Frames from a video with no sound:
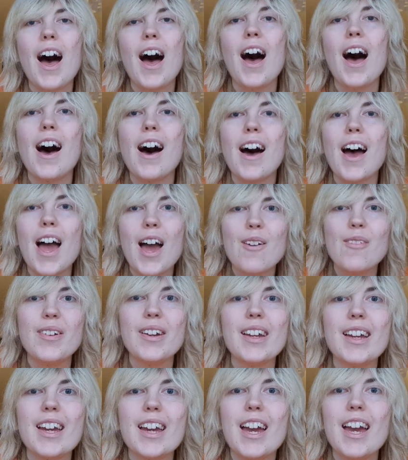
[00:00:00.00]
are
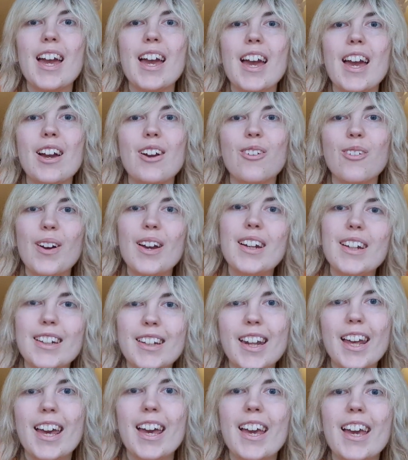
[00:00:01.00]
having a great
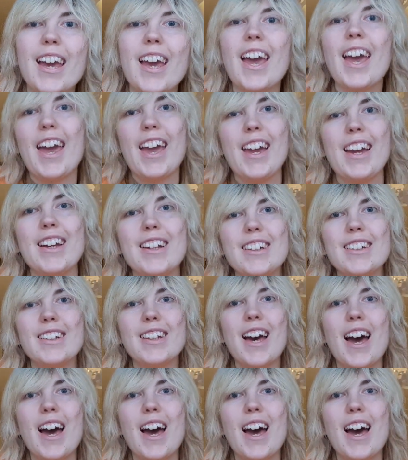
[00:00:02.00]
day and